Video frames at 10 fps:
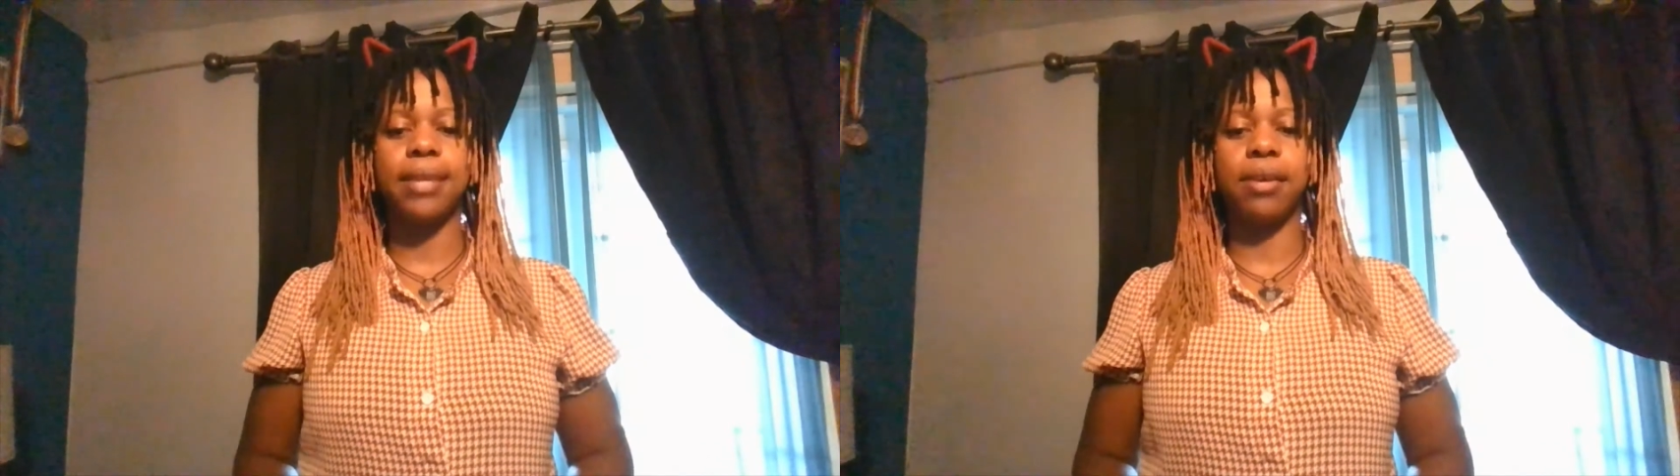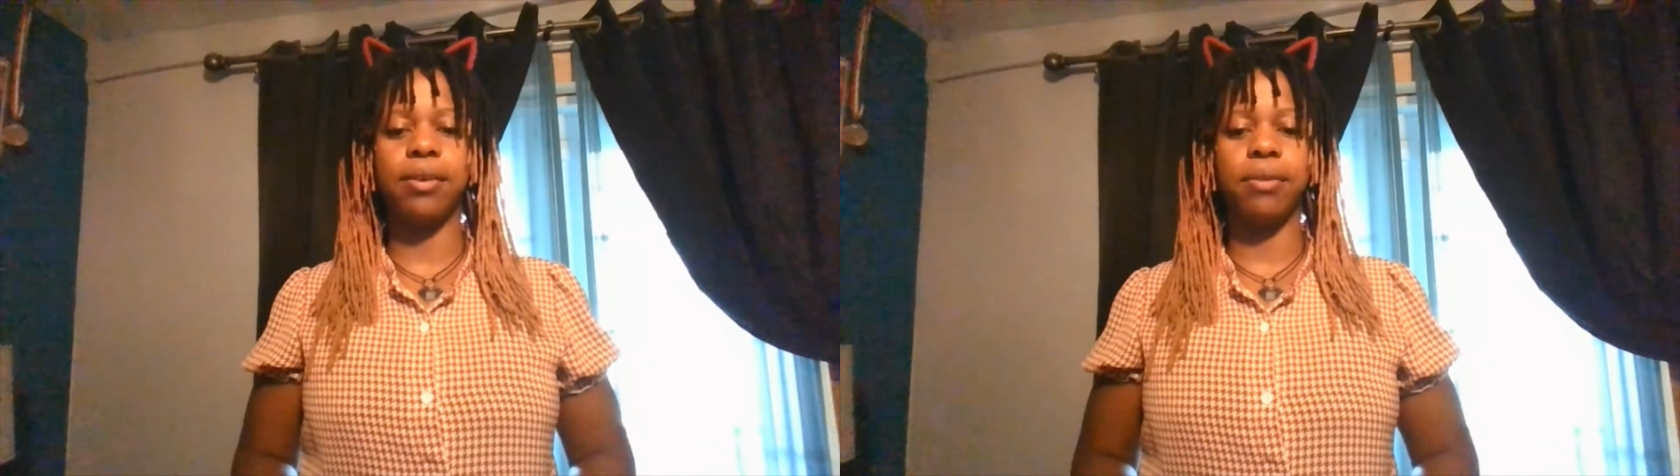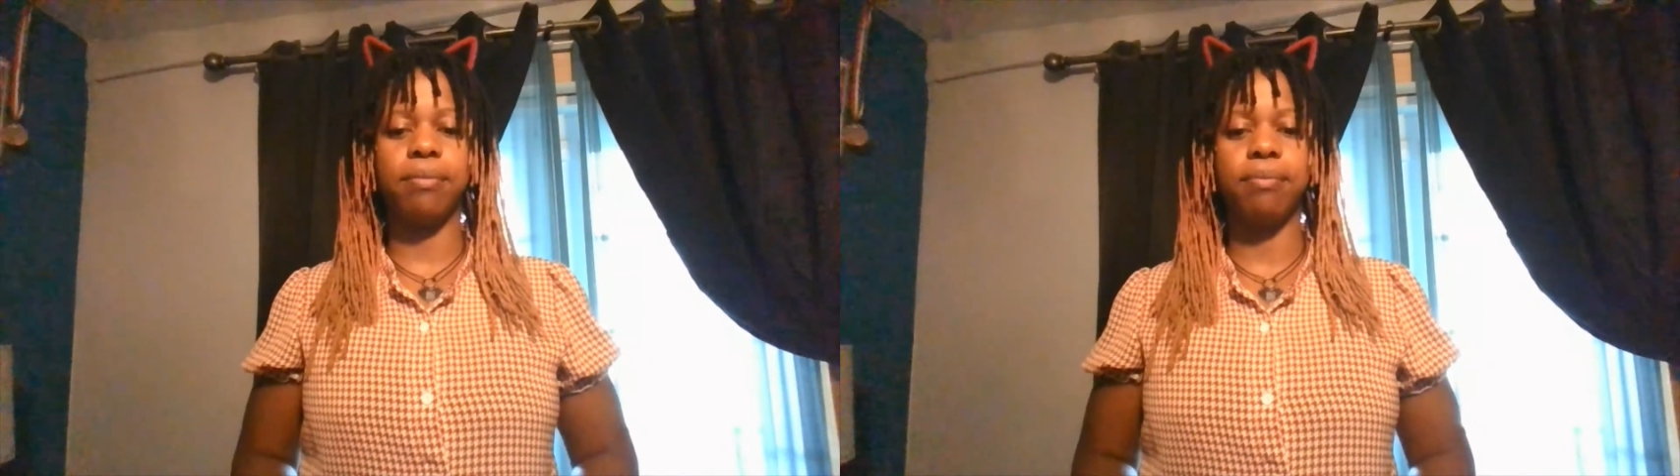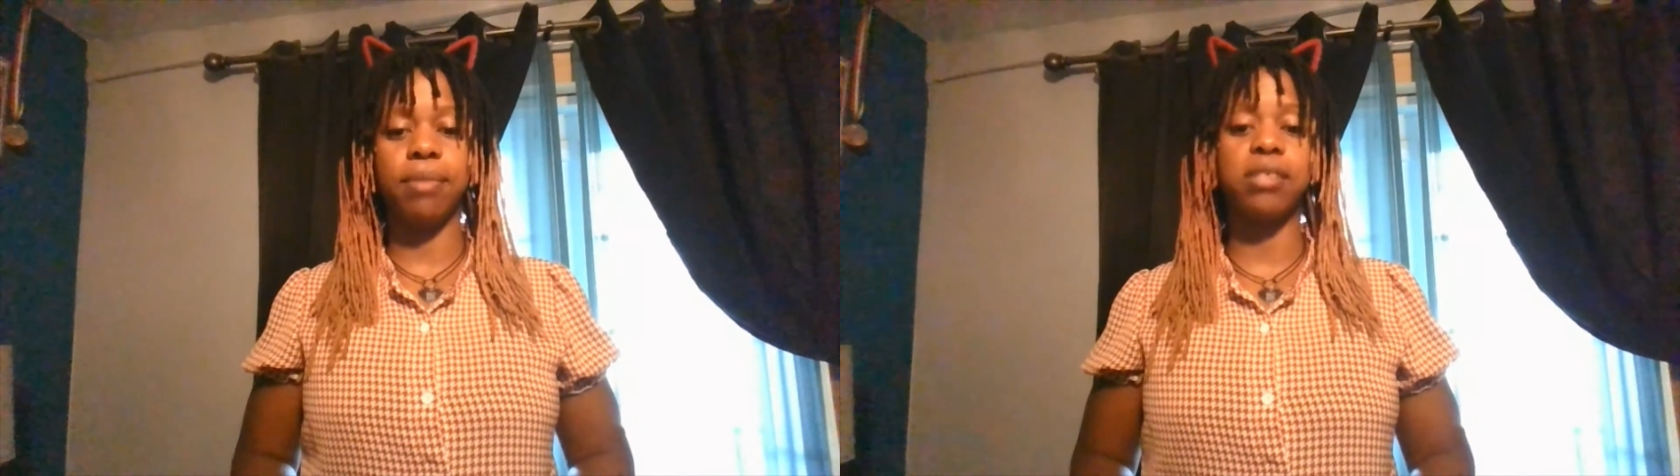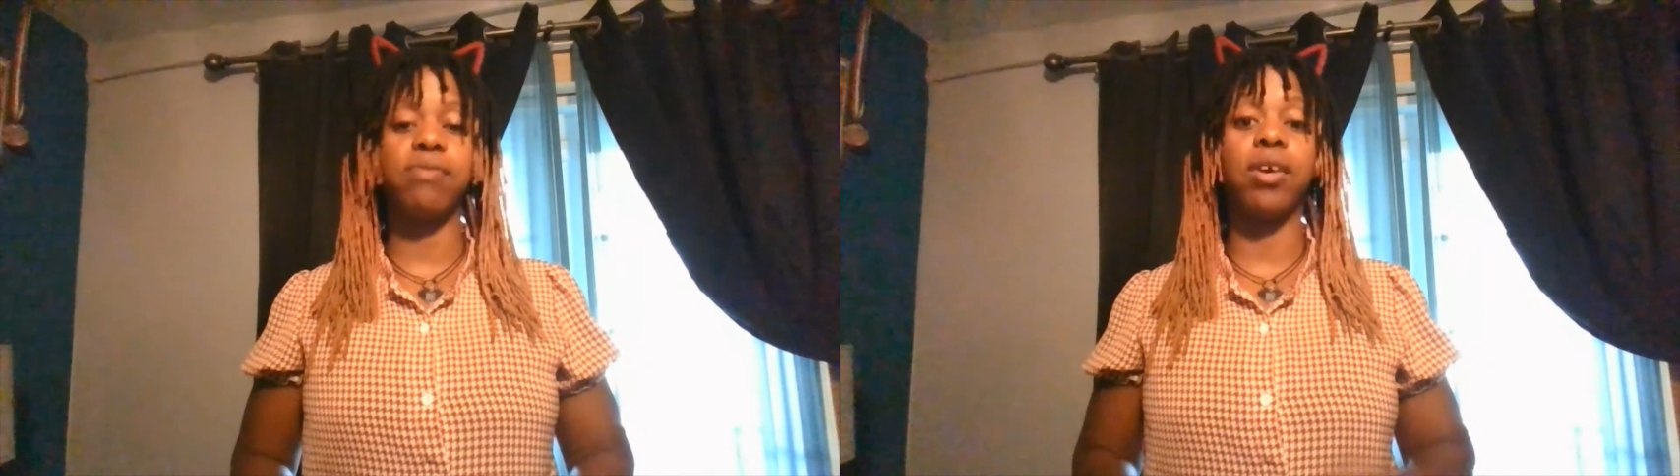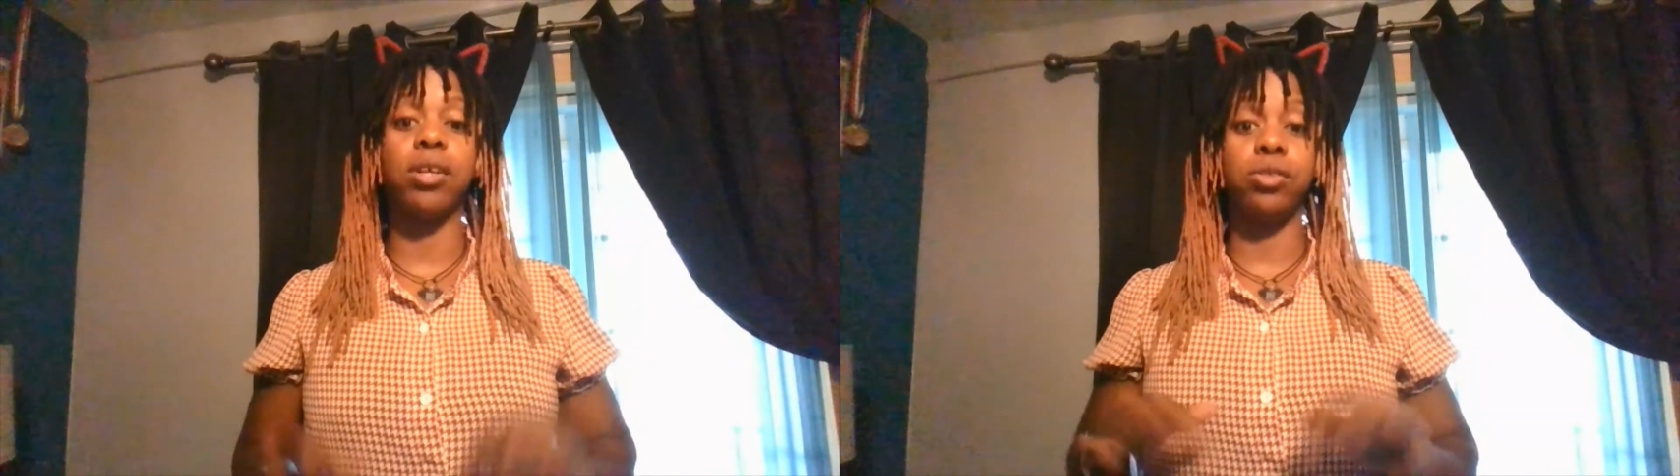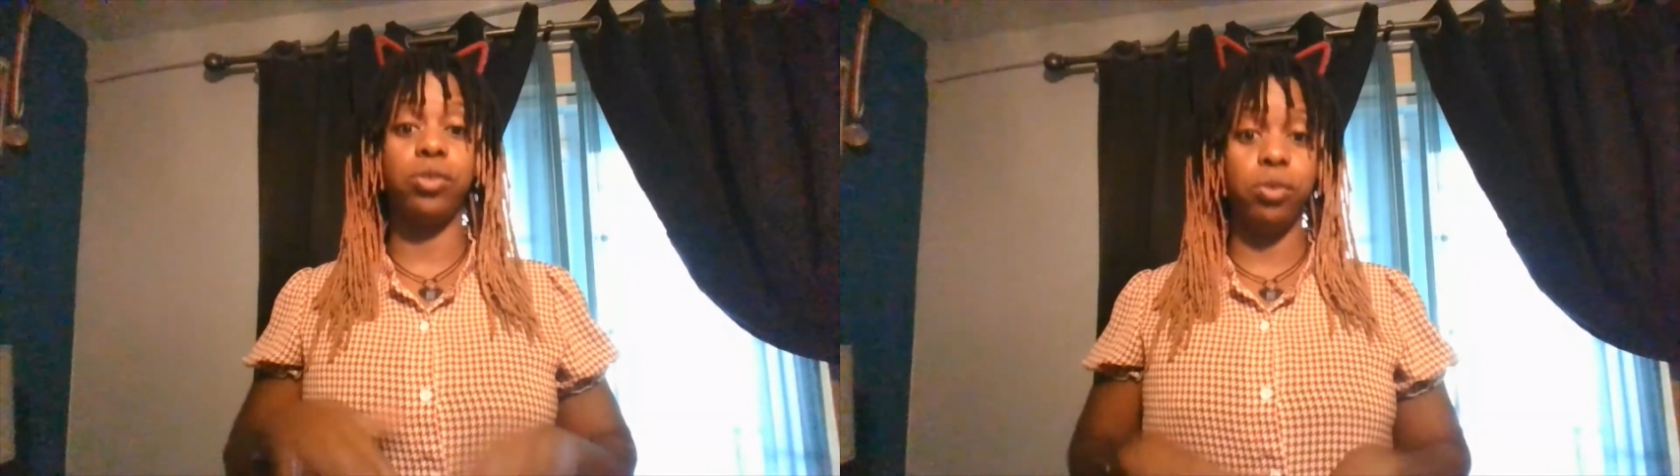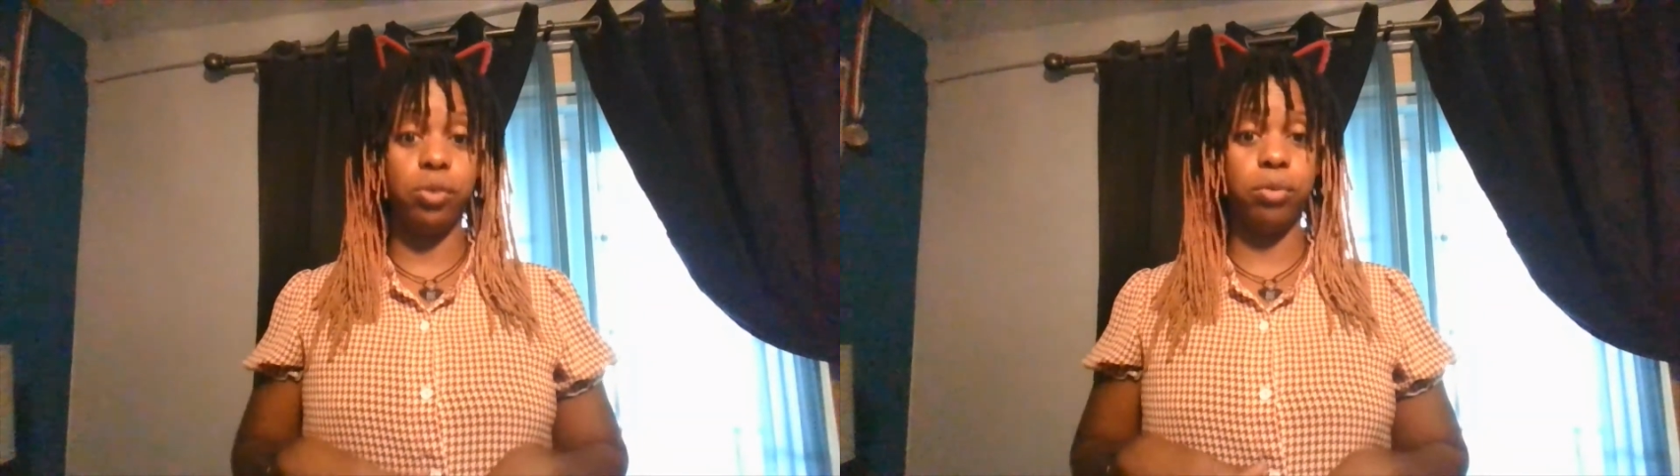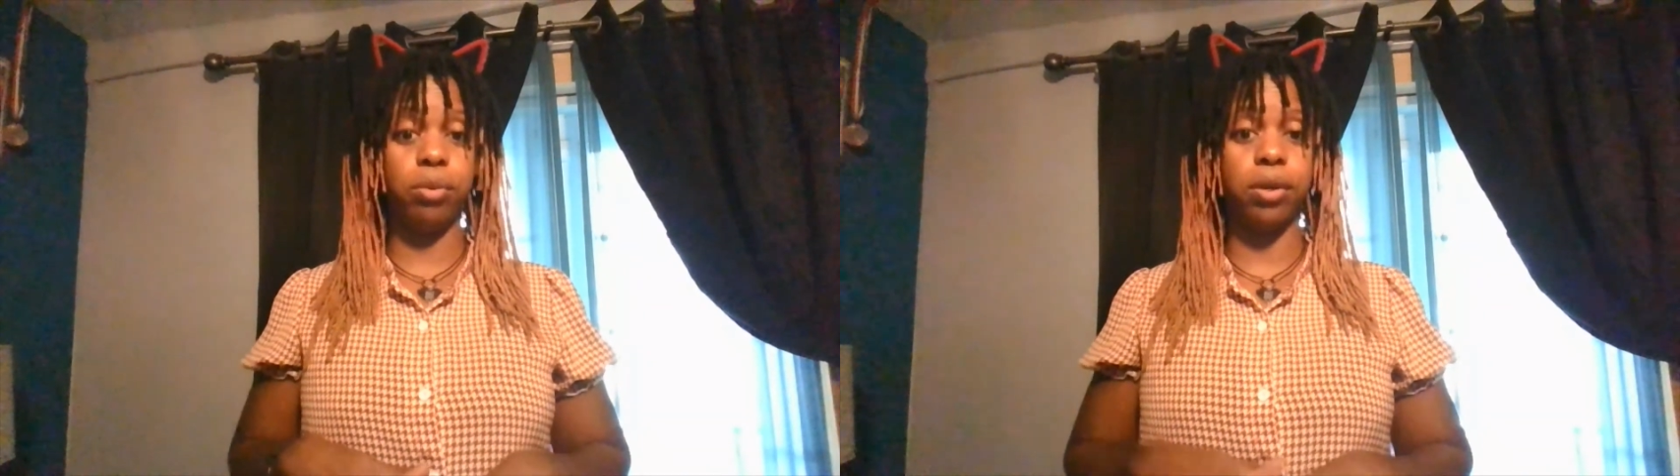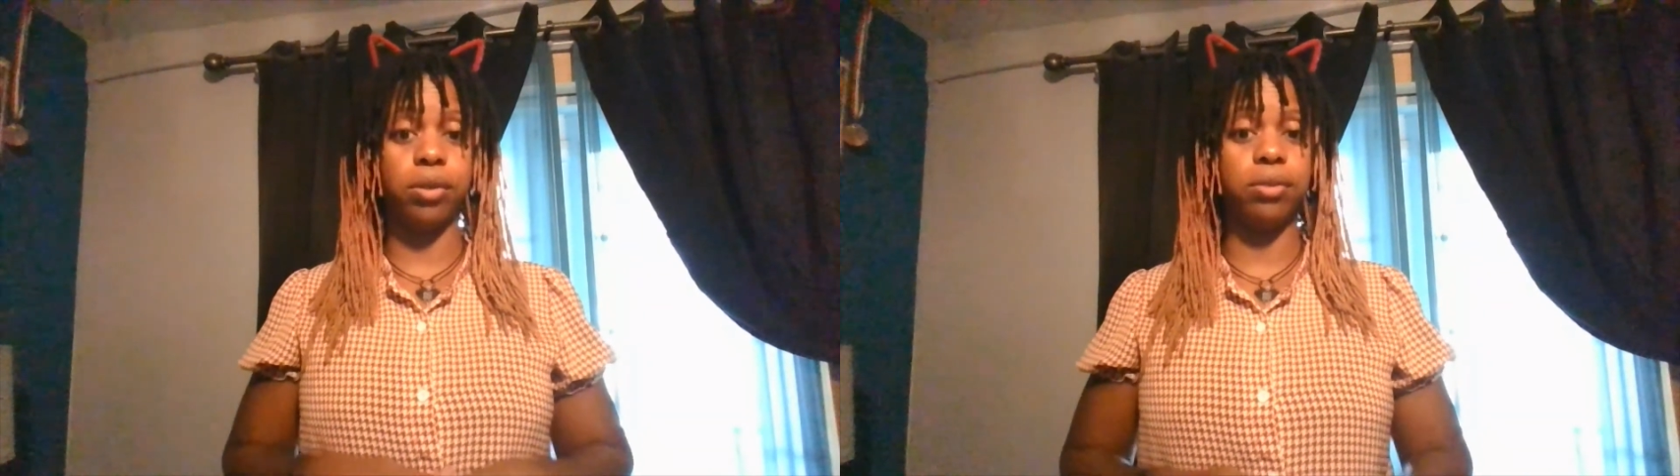I don't know, but as far as YouTube
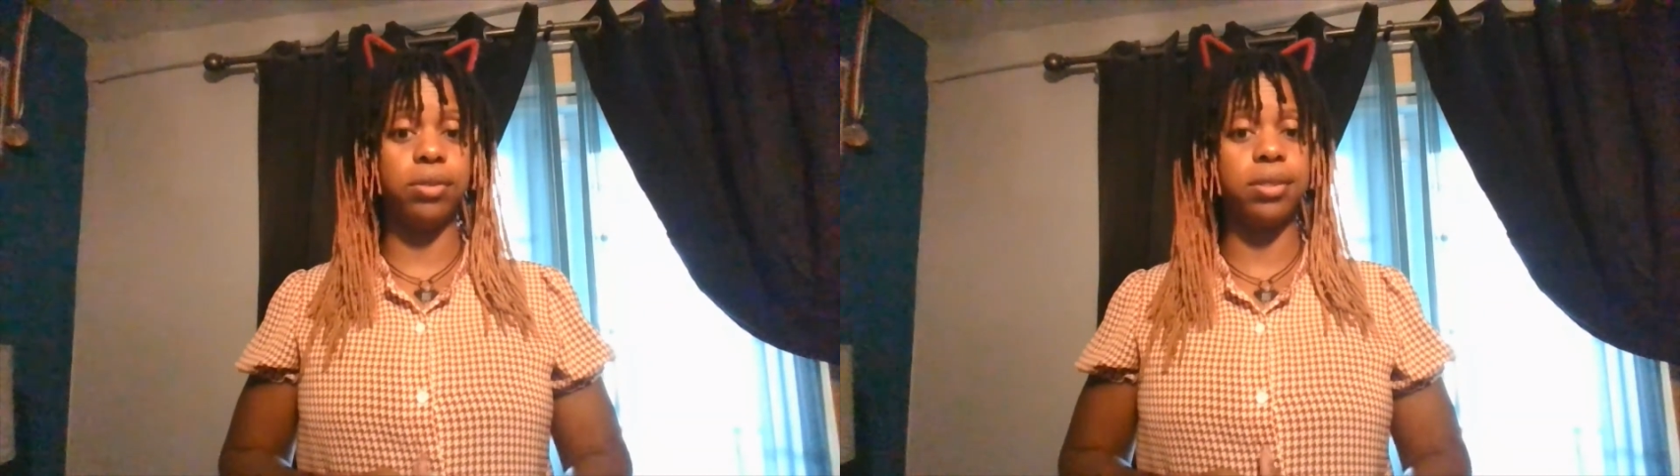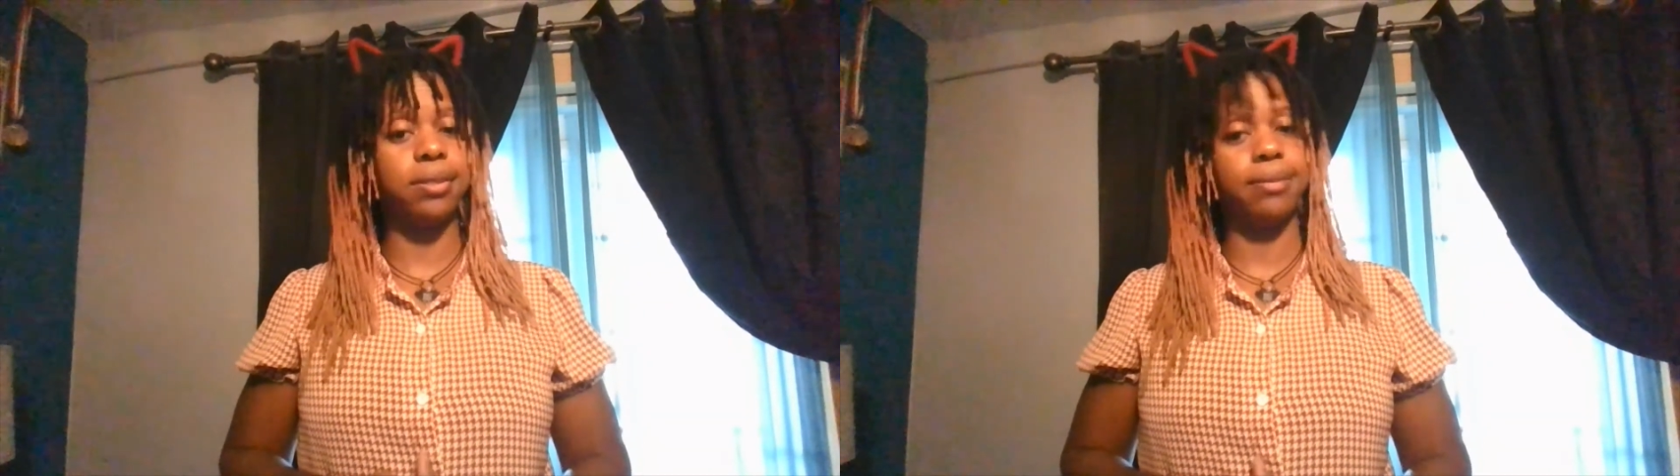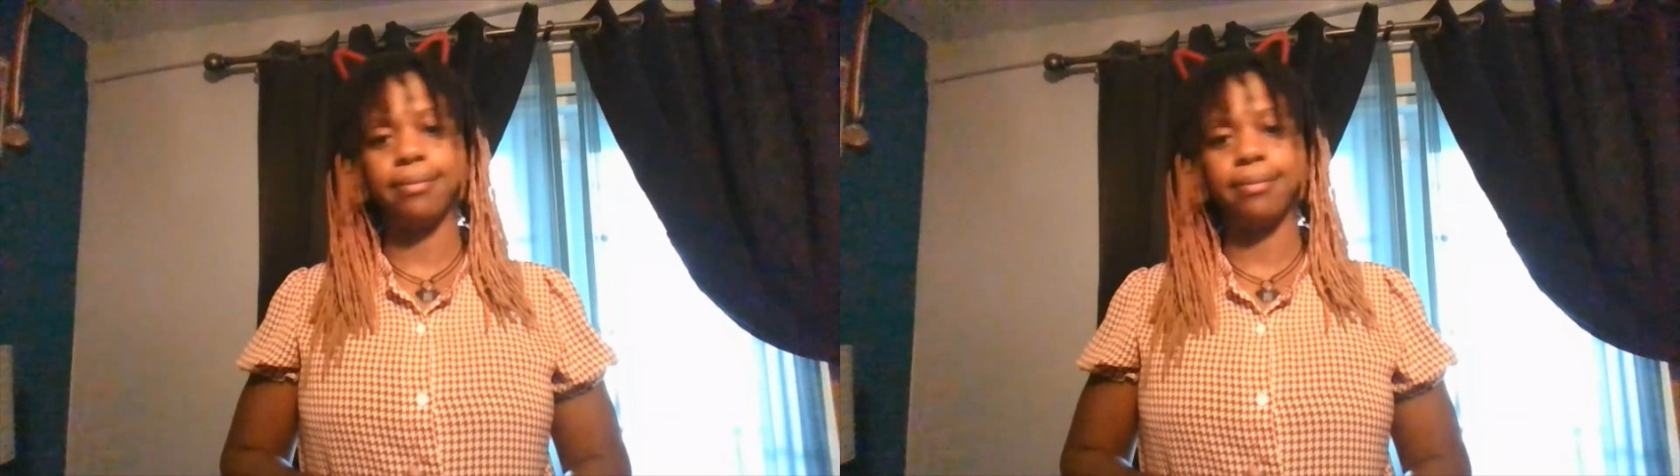goes,